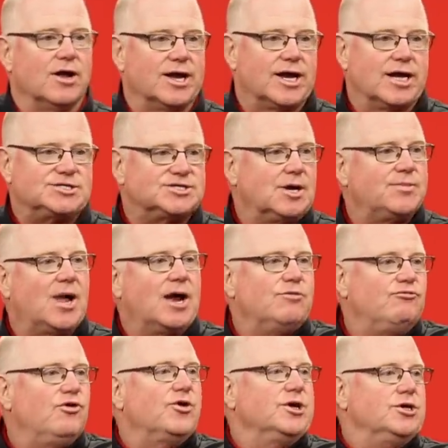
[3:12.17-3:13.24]
Like, I'm
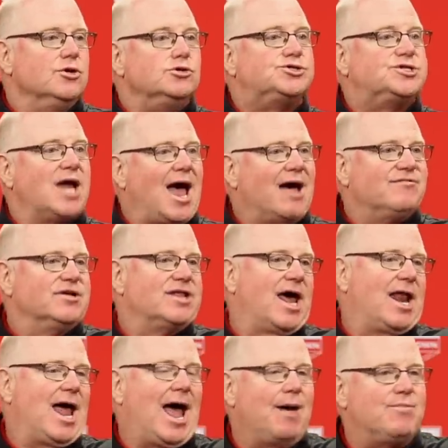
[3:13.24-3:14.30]
not really used to having
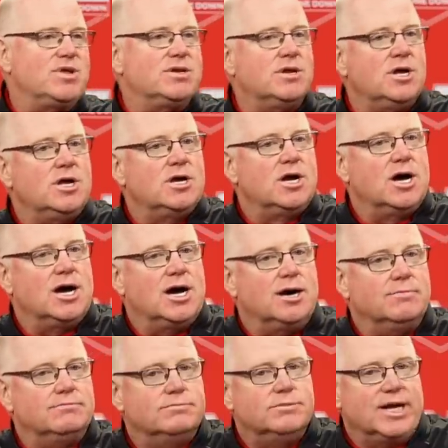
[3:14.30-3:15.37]
that happen.
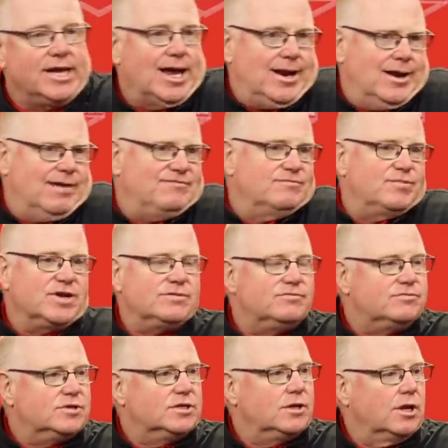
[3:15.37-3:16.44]
Again, I've
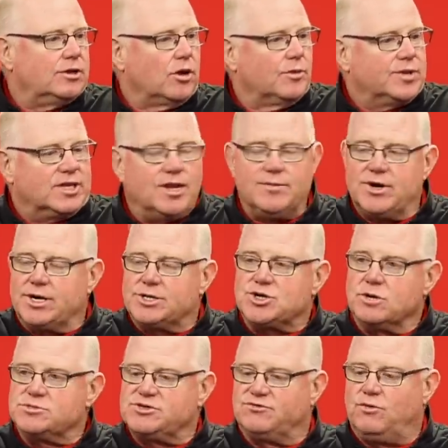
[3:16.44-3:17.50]
been a little bit limited in
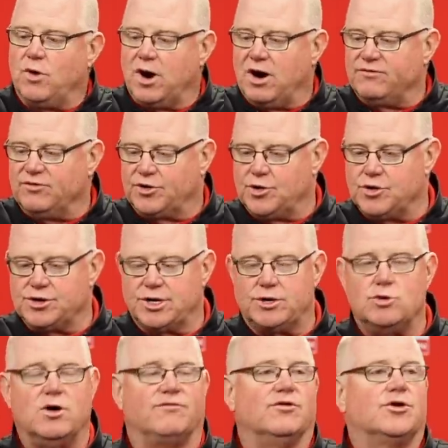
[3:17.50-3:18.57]
terms of where I've recruited and
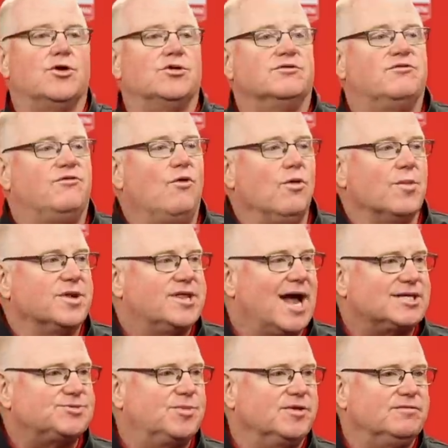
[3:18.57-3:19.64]
who I've recruited for, but
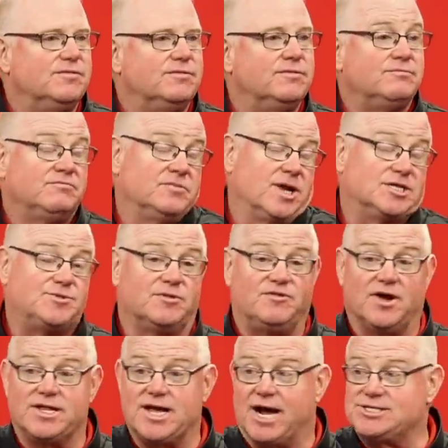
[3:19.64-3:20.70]
that's been
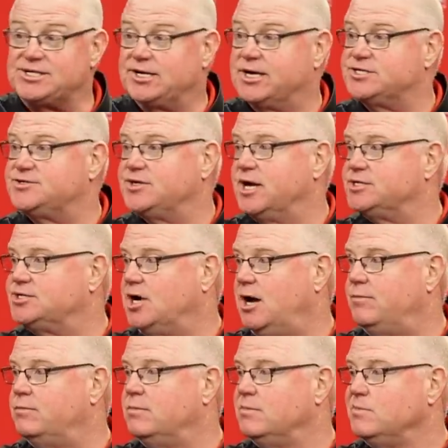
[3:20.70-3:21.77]
fantastic. It's
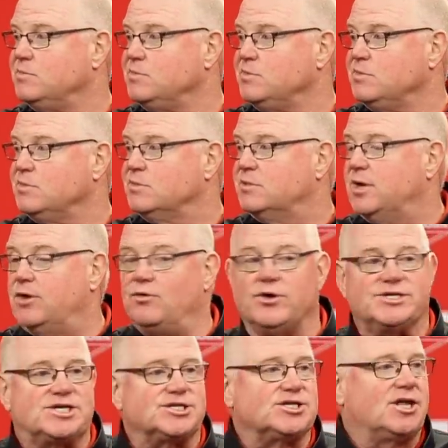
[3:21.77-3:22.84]
it
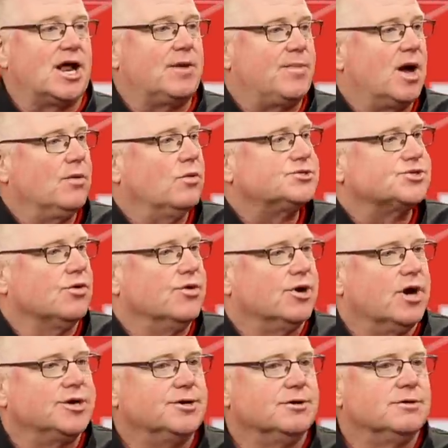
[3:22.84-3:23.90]
really says a lot about what's going
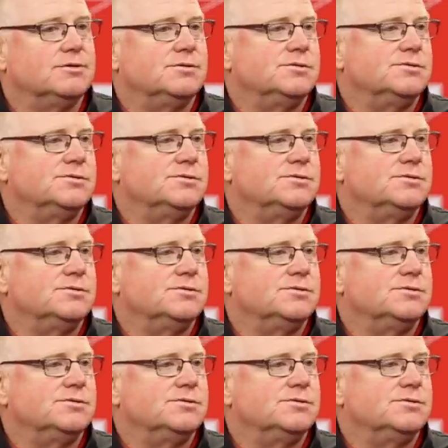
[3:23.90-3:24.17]
on here.